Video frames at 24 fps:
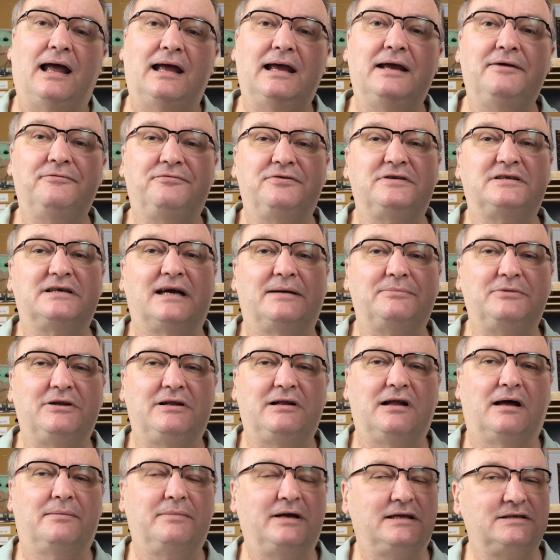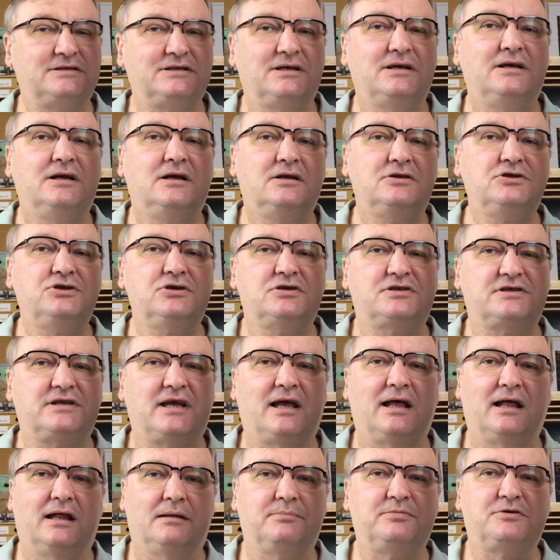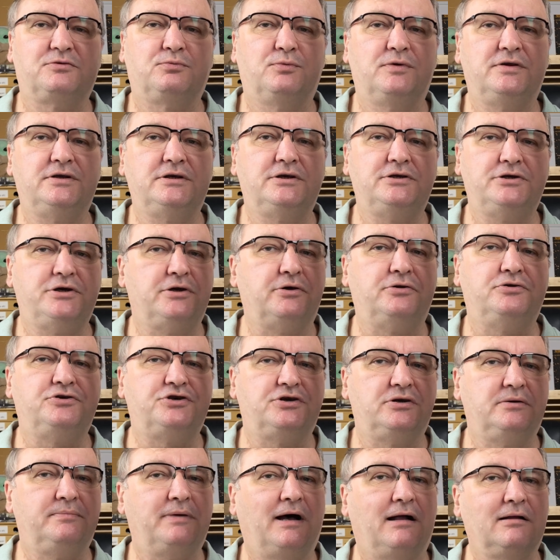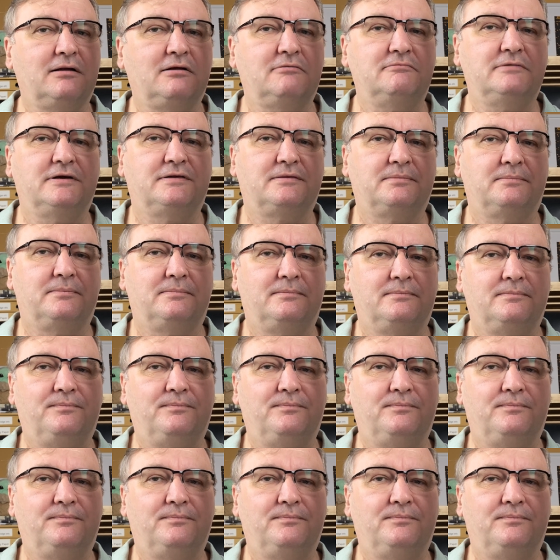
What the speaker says: every time you comment, just helps with the YouTube algorithm.